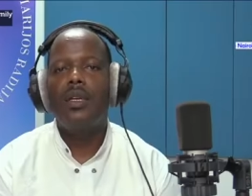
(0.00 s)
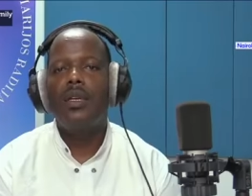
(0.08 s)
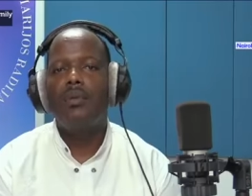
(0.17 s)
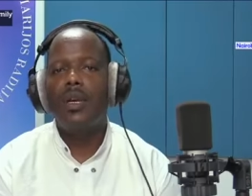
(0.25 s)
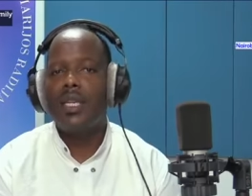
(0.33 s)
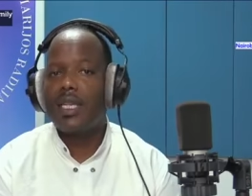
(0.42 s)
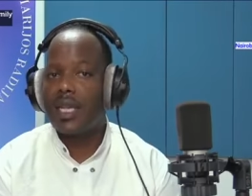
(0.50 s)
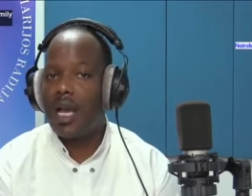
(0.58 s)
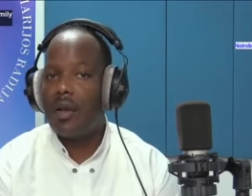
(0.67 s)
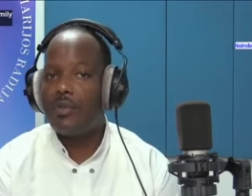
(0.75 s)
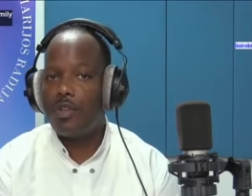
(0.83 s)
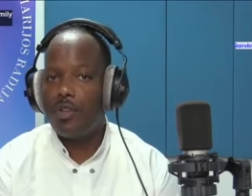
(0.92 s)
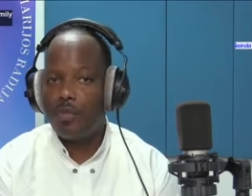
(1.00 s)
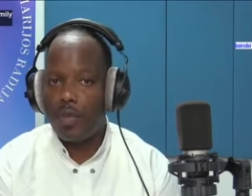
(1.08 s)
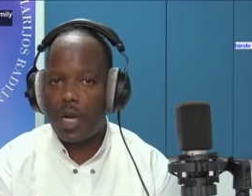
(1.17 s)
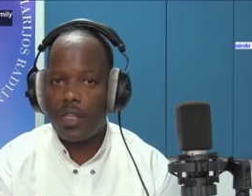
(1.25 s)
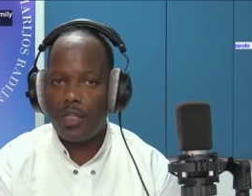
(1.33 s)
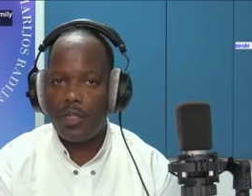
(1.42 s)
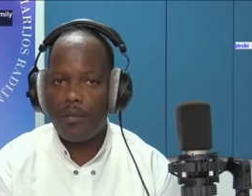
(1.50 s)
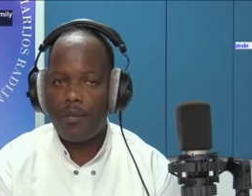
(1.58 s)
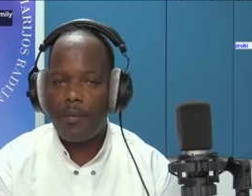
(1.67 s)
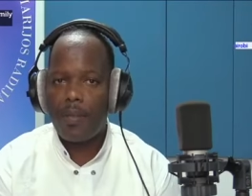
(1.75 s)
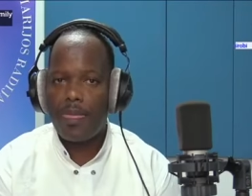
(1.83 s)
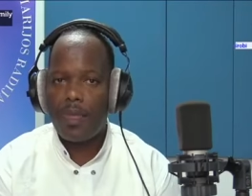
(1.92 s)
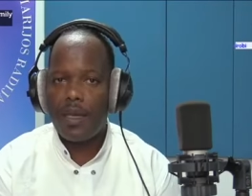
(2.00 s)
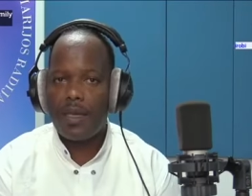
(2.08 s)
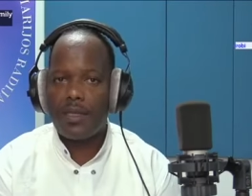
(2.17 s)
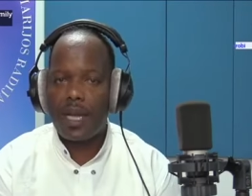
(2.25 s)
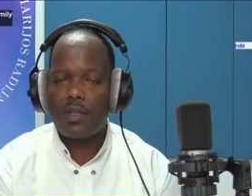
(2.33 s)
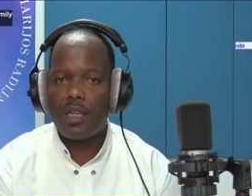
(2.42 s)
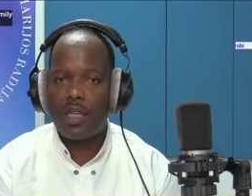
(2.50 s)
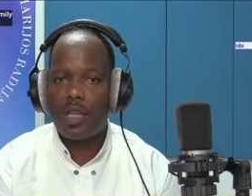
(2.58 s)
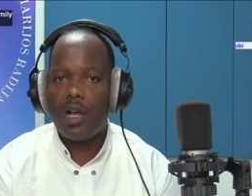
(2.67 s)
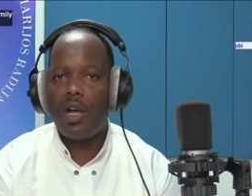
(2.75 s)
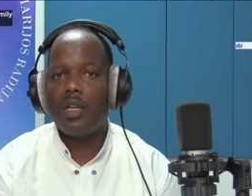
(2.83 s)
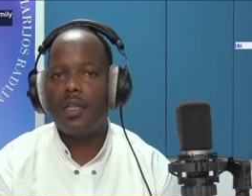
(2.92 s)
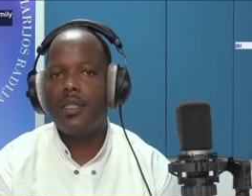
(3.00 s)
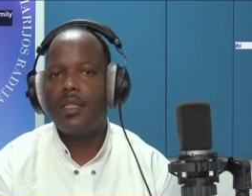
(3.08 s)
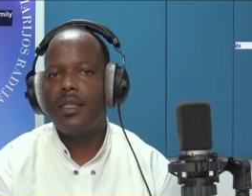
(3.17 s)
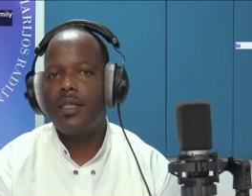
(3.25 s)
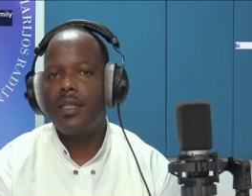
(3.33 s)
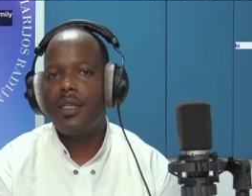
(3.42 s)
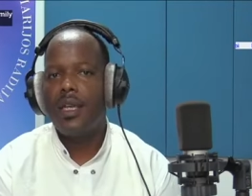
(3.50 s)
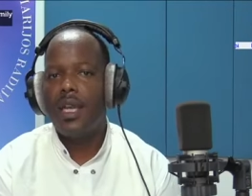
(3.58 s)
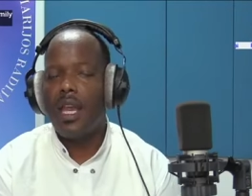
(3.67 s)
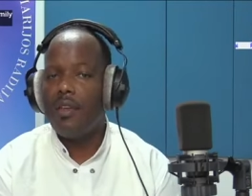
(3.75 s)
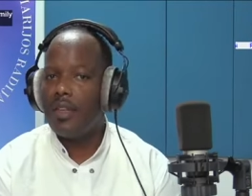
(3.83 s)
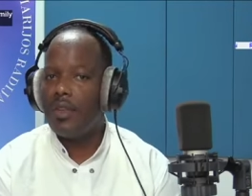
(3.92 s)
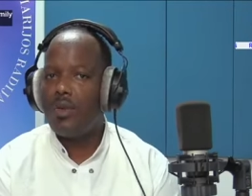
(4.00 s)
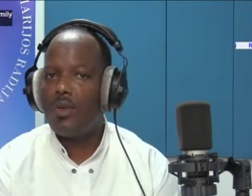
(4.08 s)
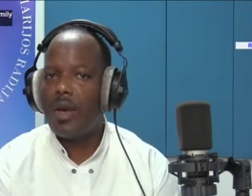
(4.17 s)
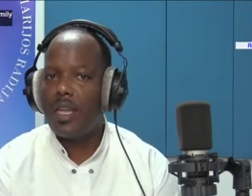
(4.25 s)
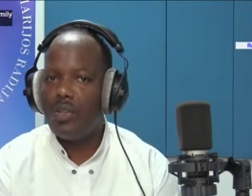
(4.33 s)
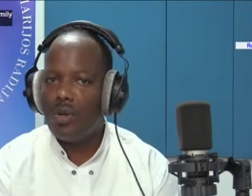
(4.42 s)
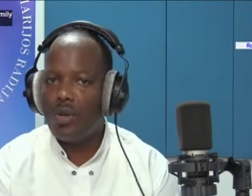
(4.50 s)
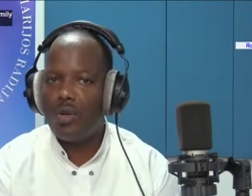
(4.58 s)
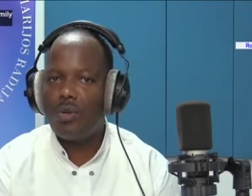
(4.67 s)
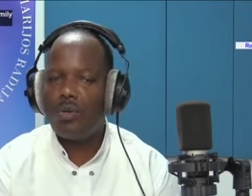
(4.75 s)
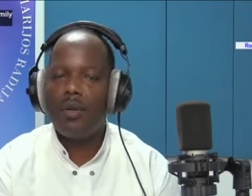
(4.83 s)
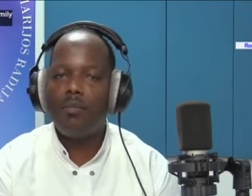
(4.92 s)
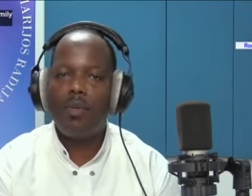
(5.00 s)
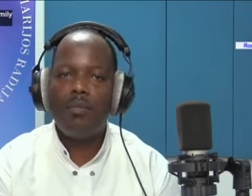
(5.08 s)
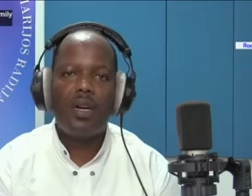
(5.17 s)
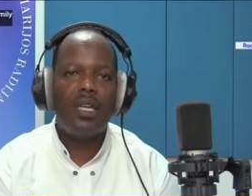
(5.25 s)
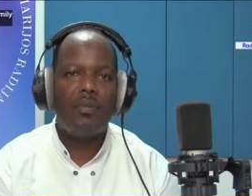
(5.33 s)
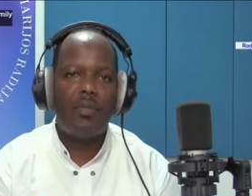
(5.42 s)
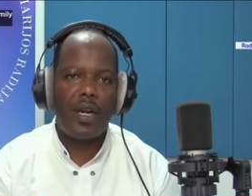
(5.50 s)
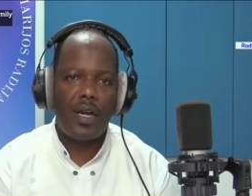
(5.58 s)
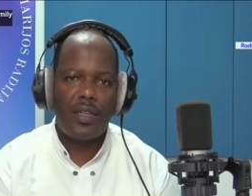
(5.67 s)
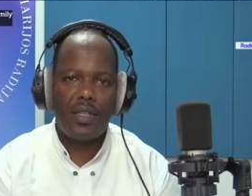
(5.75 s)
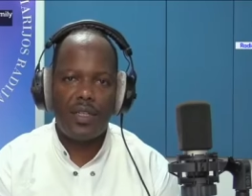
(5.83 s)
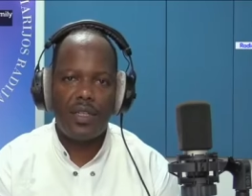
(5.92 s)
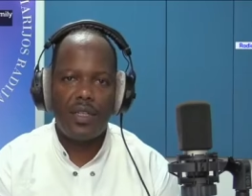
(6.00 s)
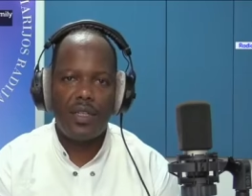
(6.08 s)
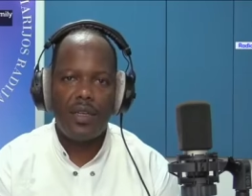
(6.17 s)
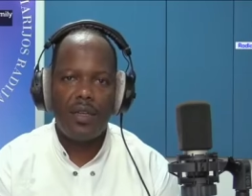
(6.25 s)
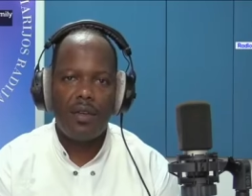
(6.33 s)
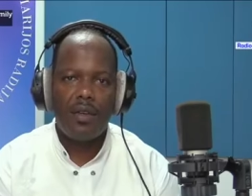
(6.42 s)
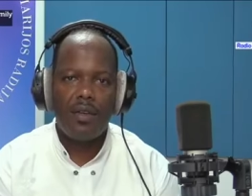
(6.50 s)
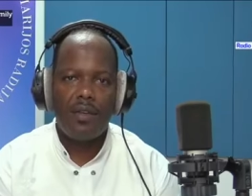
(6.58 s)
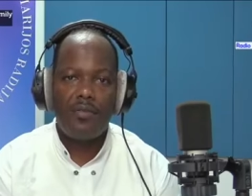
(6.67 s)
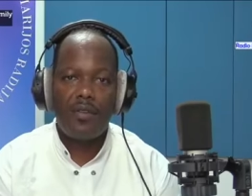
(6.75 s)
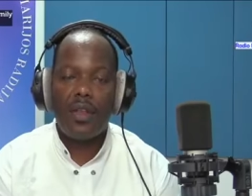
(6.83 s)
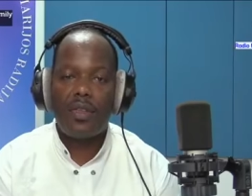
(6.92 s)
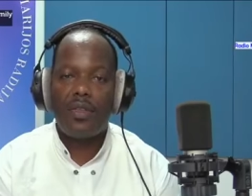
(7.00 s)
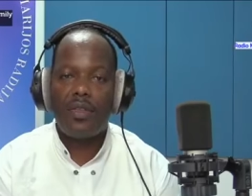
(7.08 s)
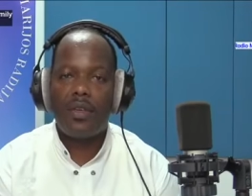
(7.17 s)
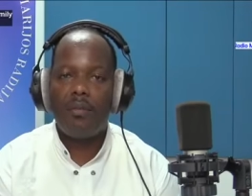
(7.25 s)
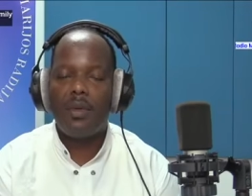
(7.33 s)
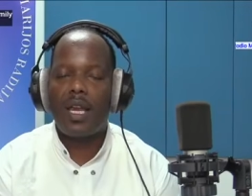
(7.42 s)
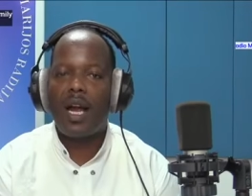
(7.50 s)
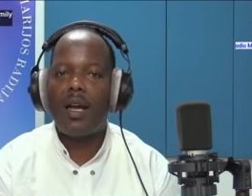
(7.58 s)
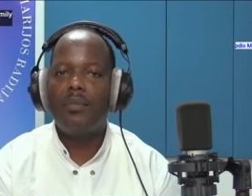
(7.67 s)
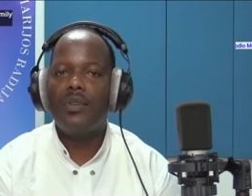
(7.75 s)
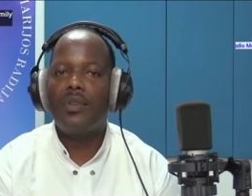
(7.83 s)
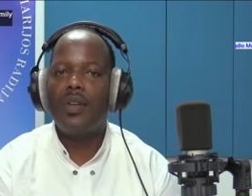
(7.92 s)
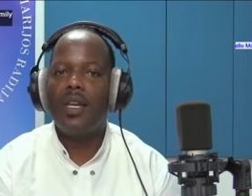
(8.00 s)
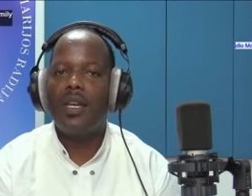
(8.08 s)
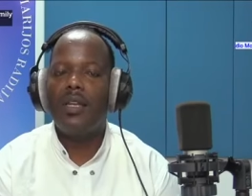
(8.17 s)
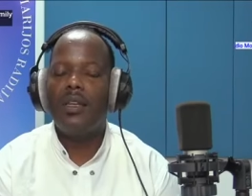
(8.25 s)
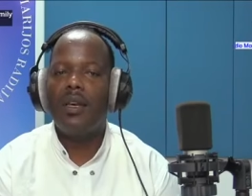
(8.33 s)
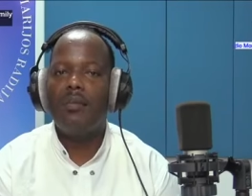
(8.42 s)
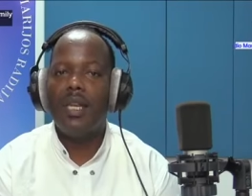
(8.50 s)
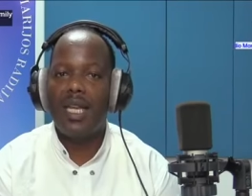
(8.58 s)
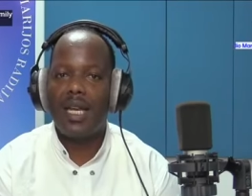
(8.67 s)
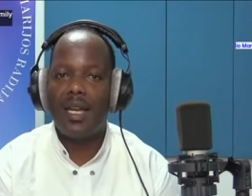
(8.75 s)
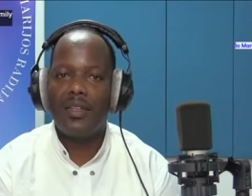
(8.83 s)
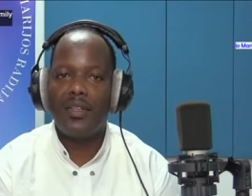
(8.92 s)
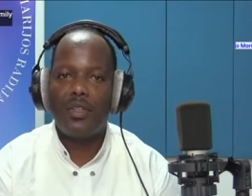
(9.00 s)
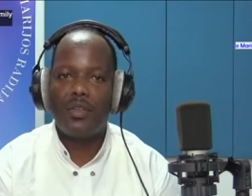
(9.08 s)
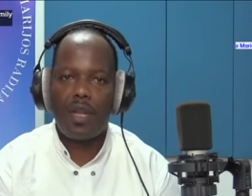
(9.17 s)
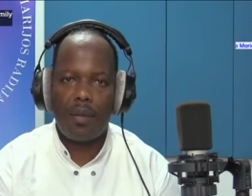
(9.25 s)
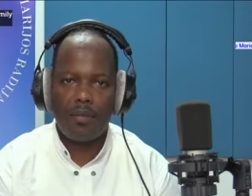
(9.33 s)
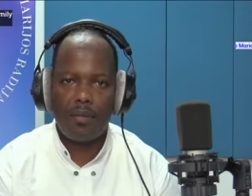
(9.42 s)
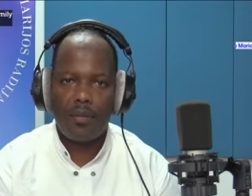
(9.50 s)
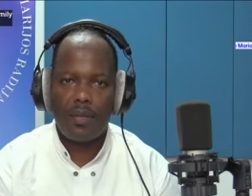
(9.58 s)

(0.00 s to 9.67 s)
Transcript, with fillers: when it comes to depression is actually God. Even though I know when people are depressed, faith becomes really meaningless to them.